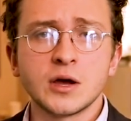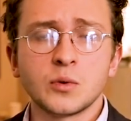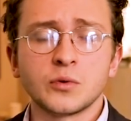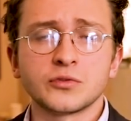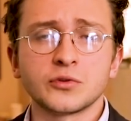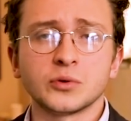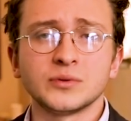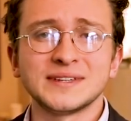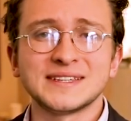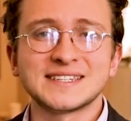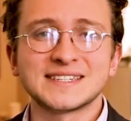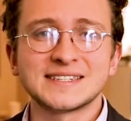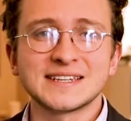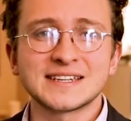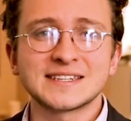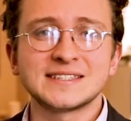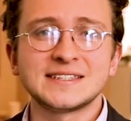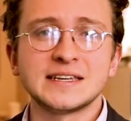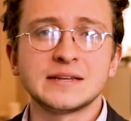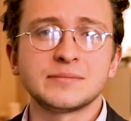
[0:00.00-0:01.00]
with only
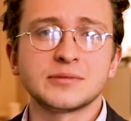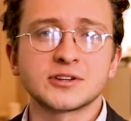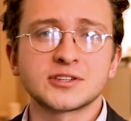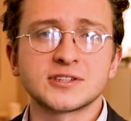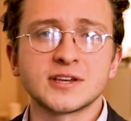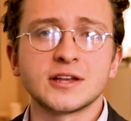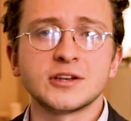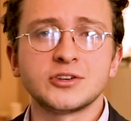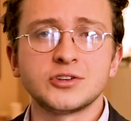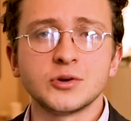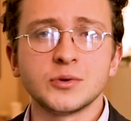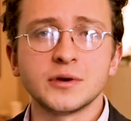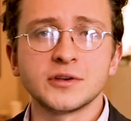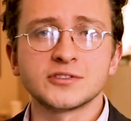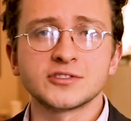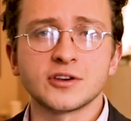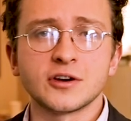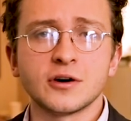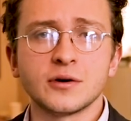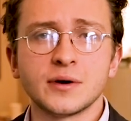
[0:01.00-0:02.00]
16% doing
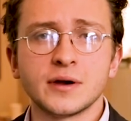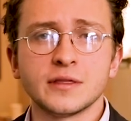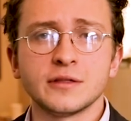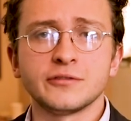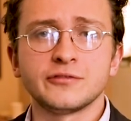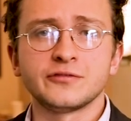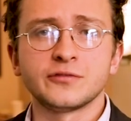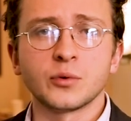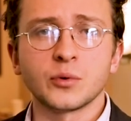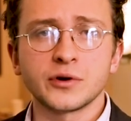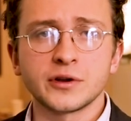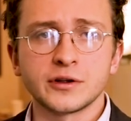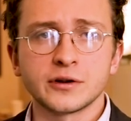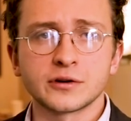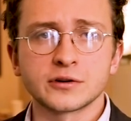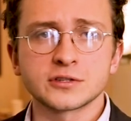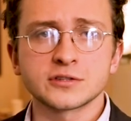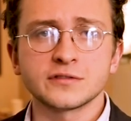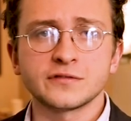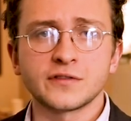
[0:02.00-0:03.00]
so in the four
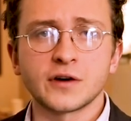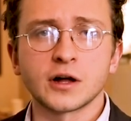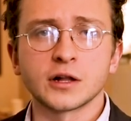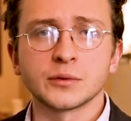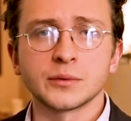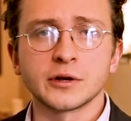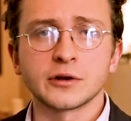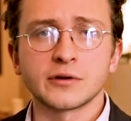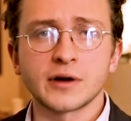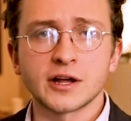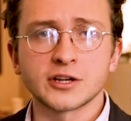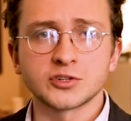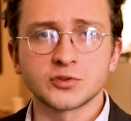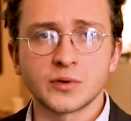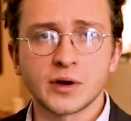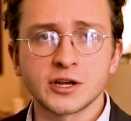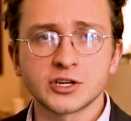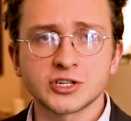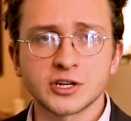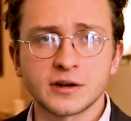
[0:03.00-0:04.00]
years following
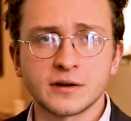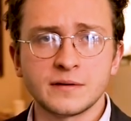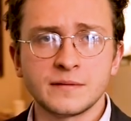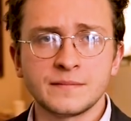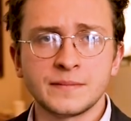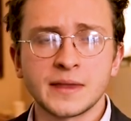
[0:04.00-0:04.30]
graduation.